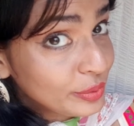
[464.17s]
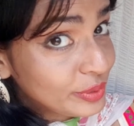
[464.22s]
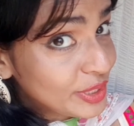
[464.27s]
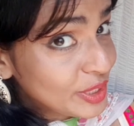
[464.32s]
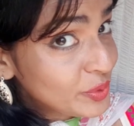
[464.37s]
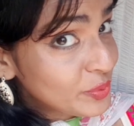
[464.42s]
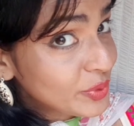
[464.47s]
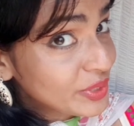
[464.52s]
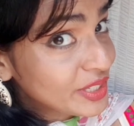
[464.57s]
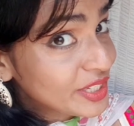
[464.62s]

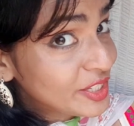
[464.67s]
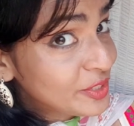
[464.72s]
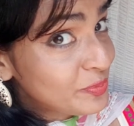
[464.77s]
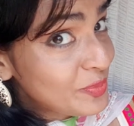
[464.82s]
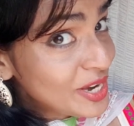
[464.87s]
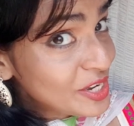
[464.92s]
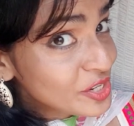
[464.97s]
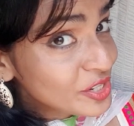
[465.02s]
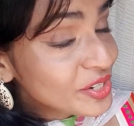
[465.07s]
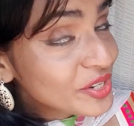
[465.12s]
This was a
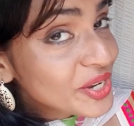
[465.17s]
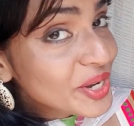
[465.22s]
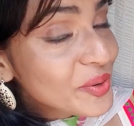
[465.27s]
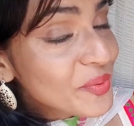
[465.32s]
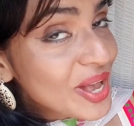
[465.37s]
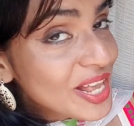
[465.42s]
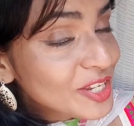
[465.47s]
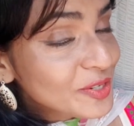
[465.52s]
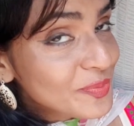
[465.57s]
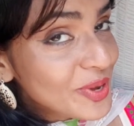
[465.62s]
special
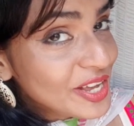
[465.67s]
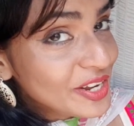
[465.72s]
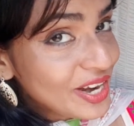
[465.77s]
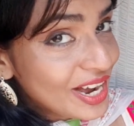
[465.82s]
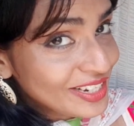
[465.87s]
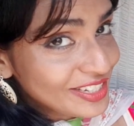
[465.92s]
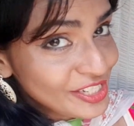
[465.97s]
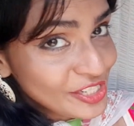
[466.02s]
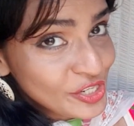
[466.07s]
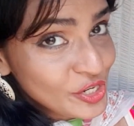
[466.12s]
request by
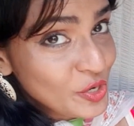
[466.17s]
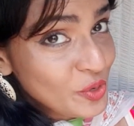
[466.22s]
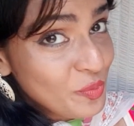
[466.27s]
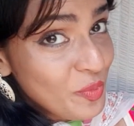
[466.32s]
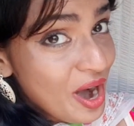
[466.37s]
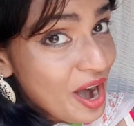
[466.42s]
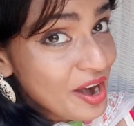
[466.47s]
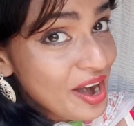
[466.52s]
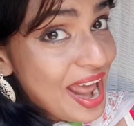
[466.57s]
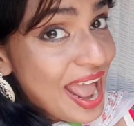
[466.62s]
Rajesh
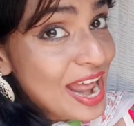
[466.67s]
Kumar,